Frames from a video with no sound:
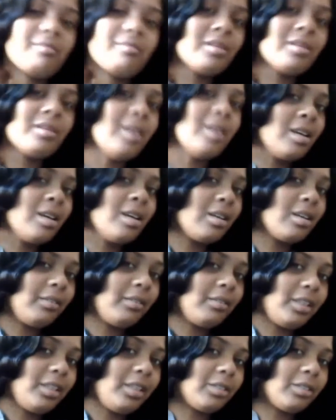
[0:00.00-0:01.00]
It
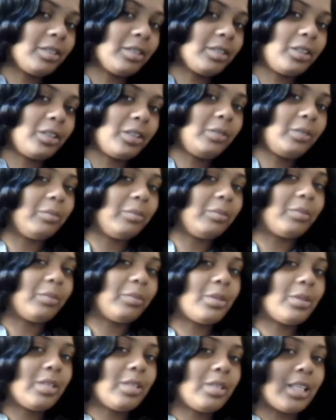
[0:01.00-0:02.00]
really don't look cute, but
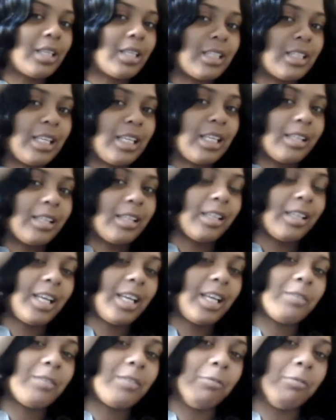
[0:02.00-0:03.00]
you see, it's nice, a
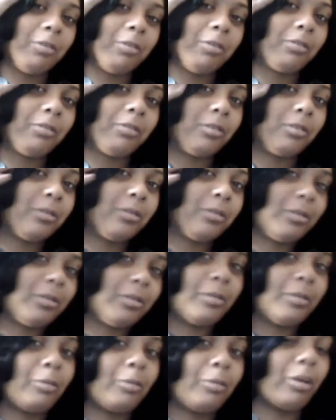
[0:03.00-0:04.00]
nice ruffle,
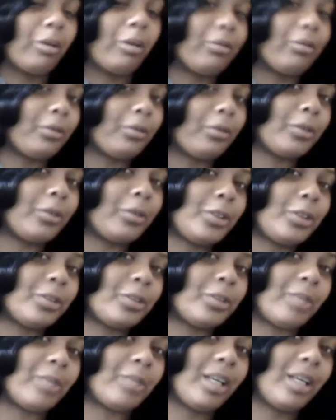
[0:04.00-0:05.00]
ruffle. Excuse
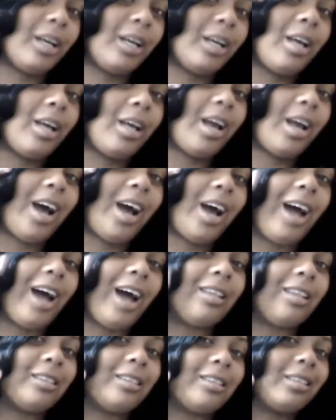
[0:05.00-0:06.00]
me. I
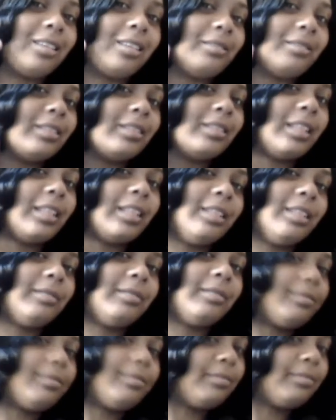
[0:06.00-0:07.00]
love that.
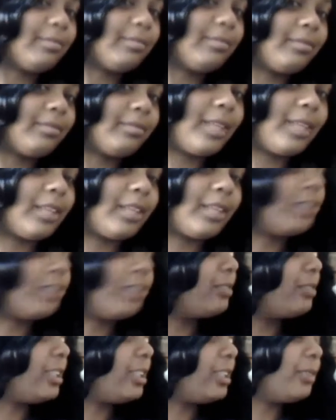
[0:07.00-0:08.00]
I love
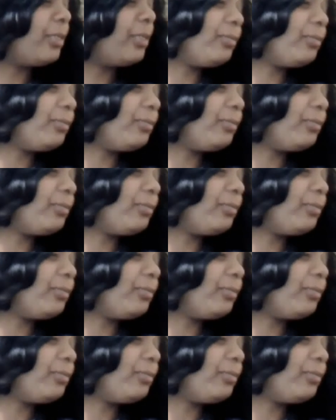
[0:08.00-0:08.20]
that.